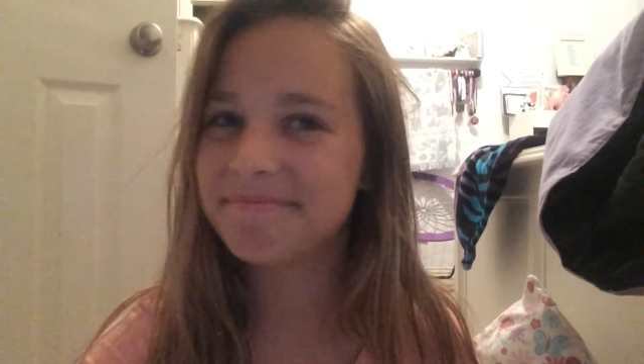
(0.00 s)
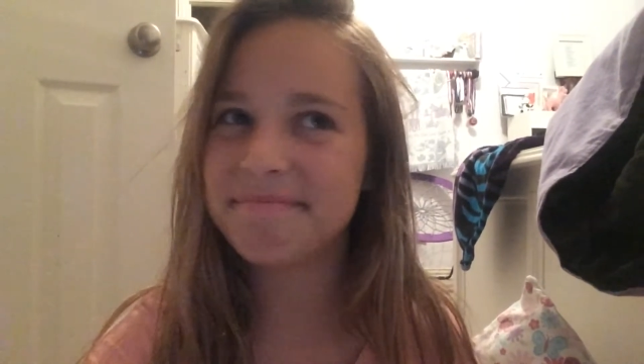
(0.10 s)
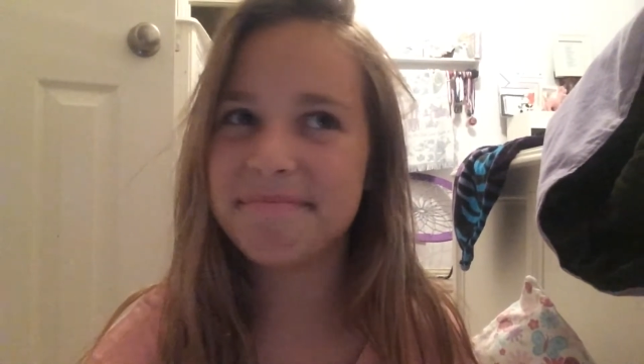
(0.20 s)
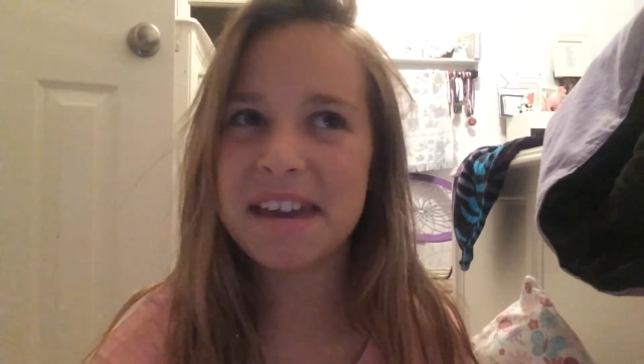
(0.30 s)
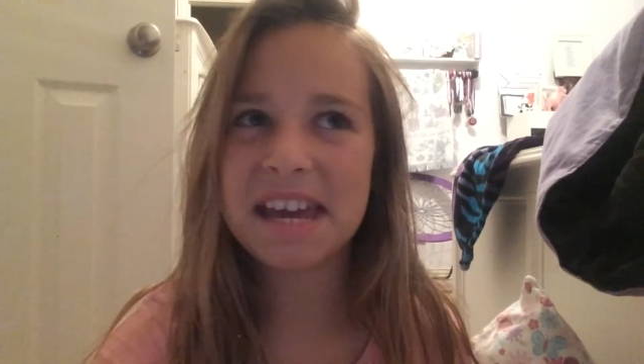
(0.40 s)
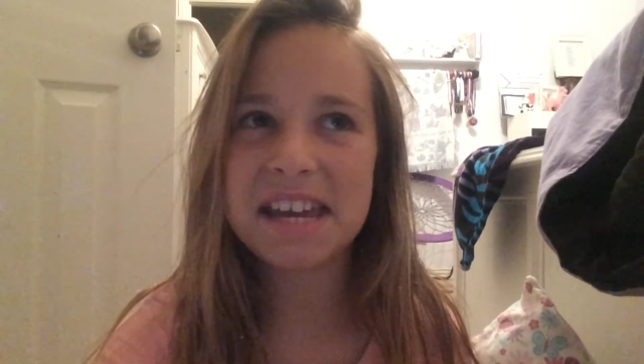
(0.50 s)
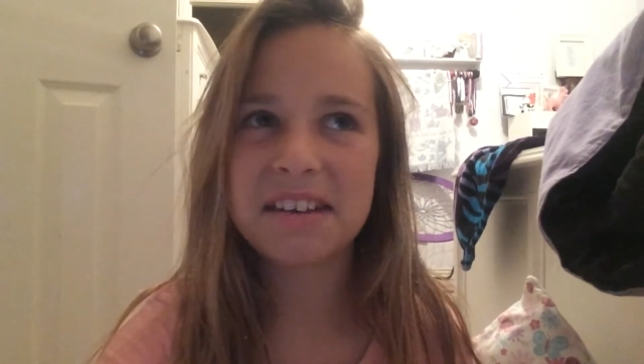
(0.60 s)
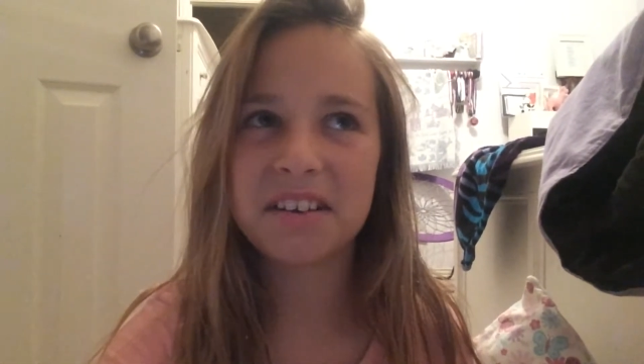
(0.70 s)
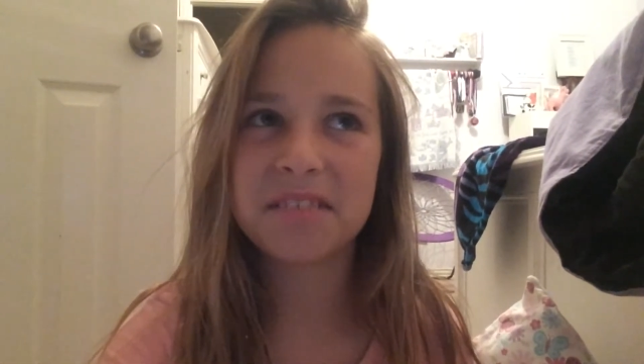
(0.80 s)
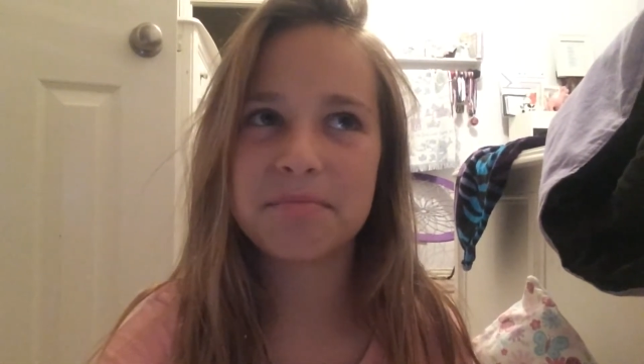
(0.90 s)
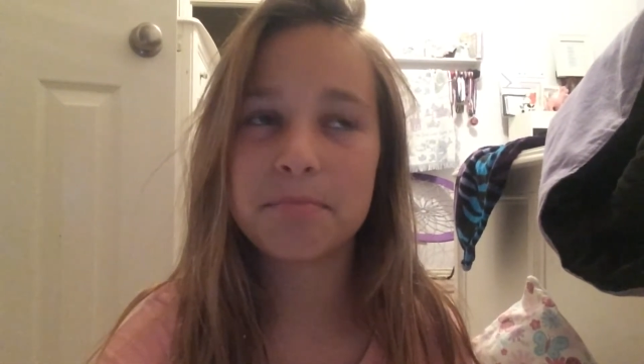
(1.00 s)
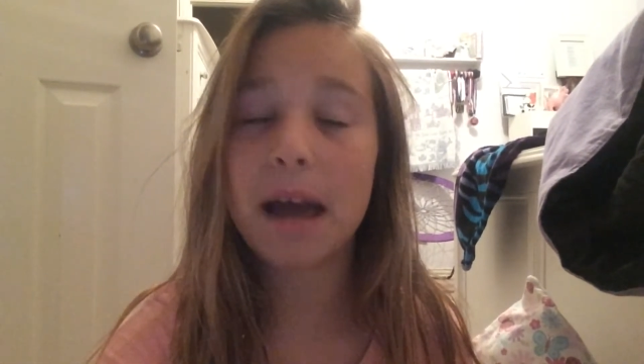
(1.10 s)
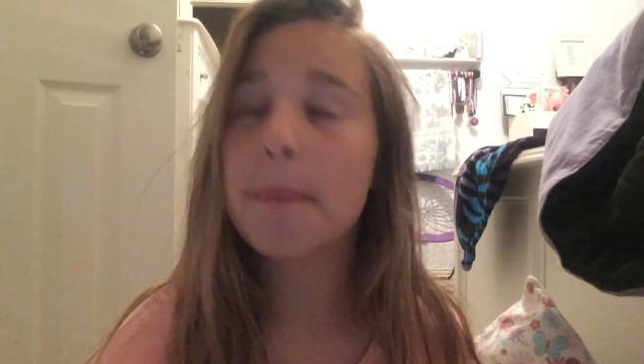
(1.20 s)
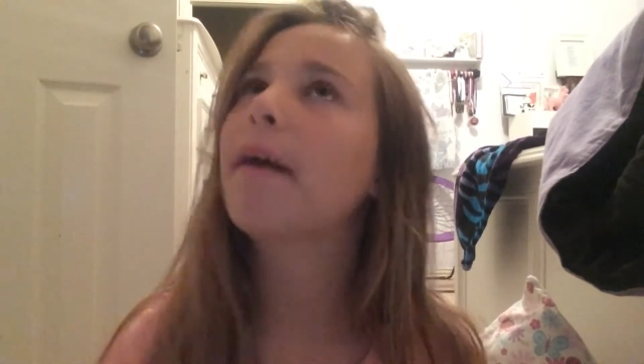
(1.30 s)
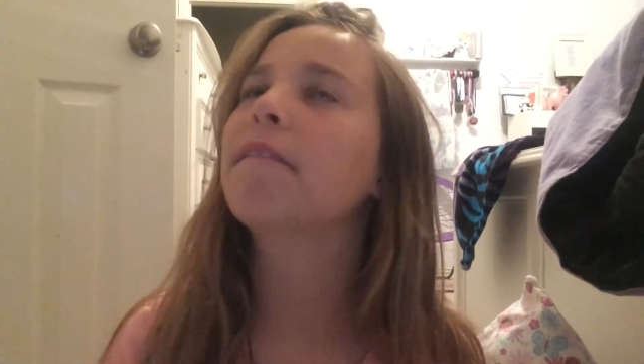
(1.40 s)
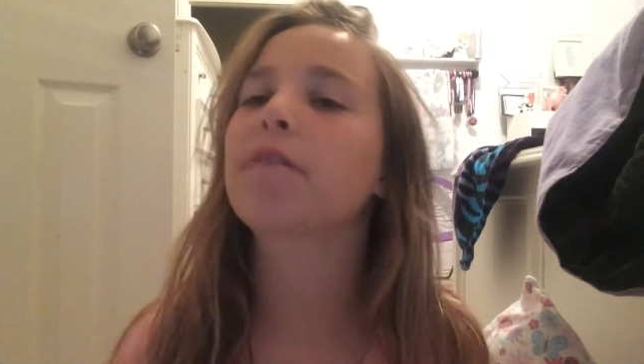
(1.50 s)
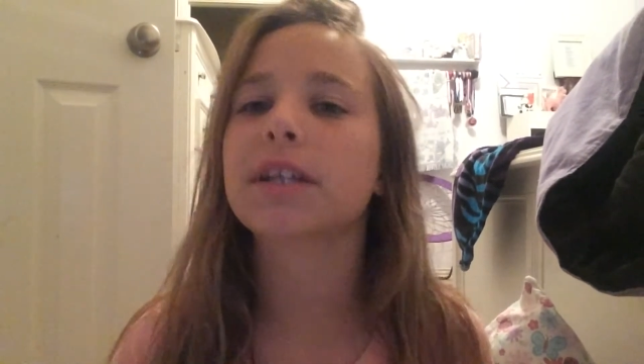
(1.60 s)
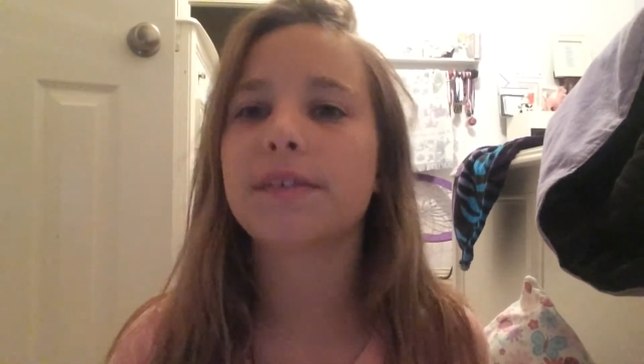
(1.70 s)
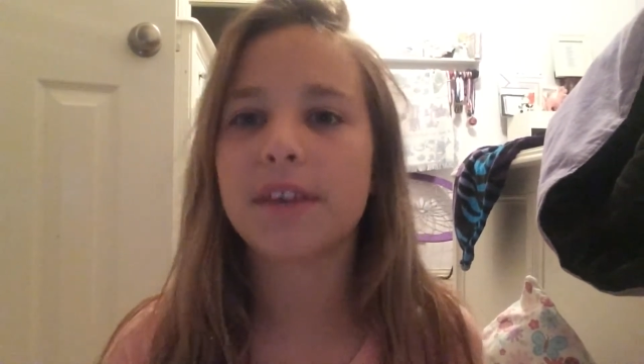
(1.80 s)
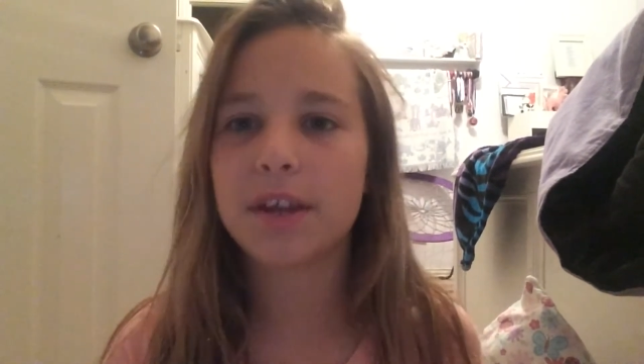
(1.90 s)
made or uh, my
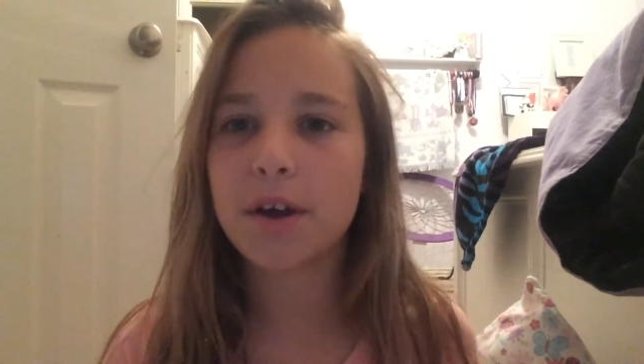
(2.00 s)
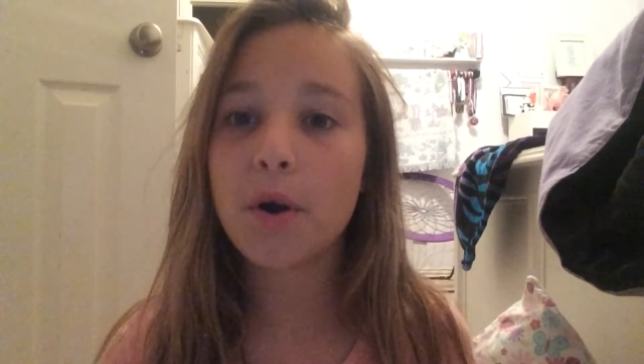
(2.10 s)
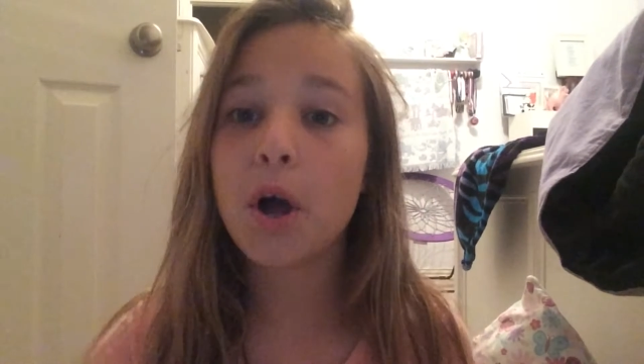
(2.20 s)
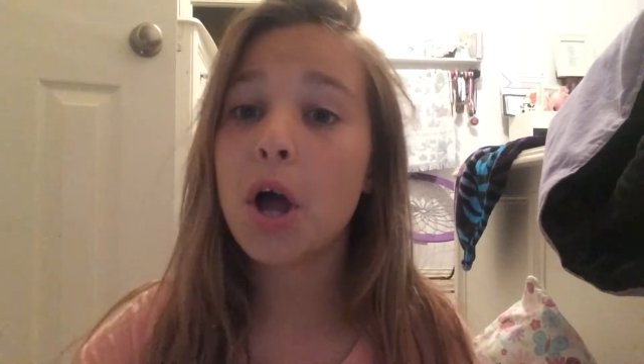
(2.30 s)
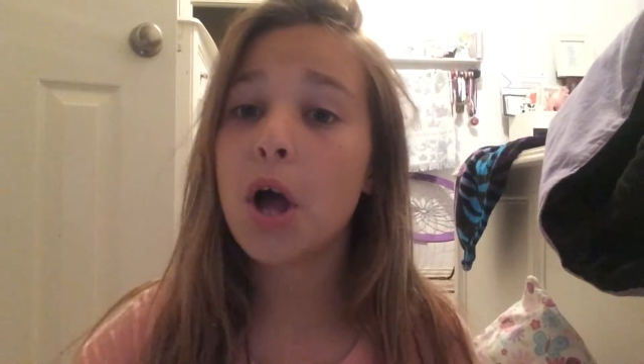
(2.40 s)
first video